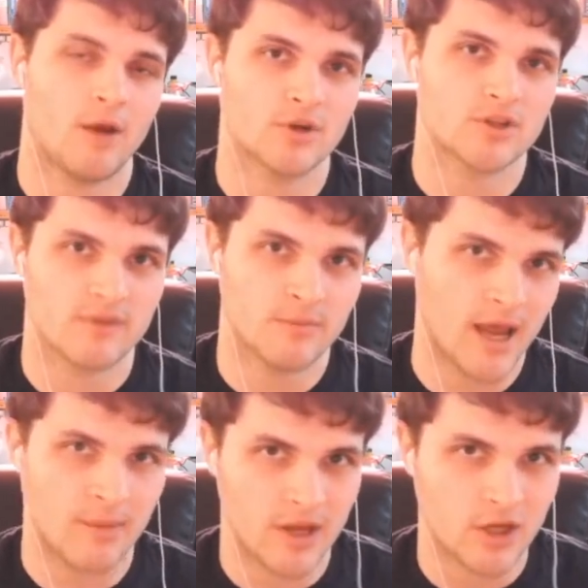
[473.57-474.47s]
much of the
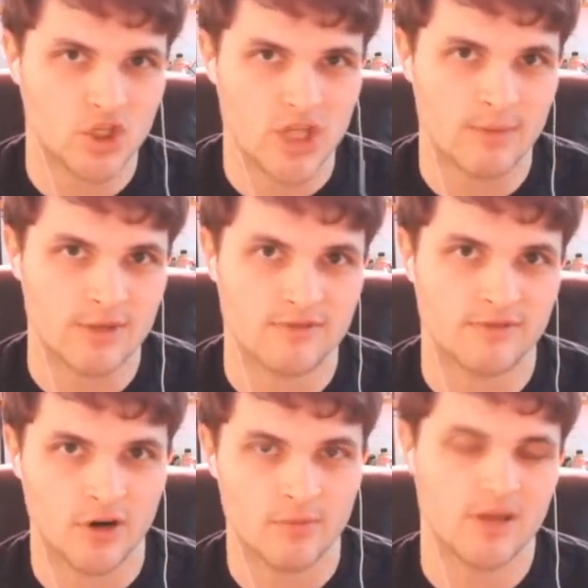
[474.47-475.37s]
map each team is
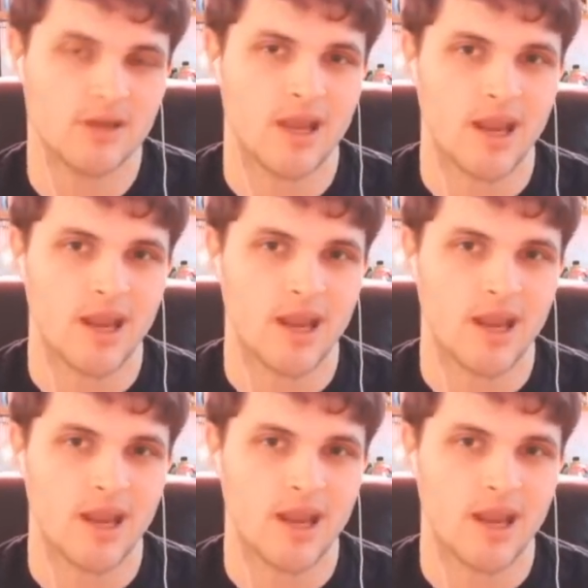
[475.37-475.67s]
farming,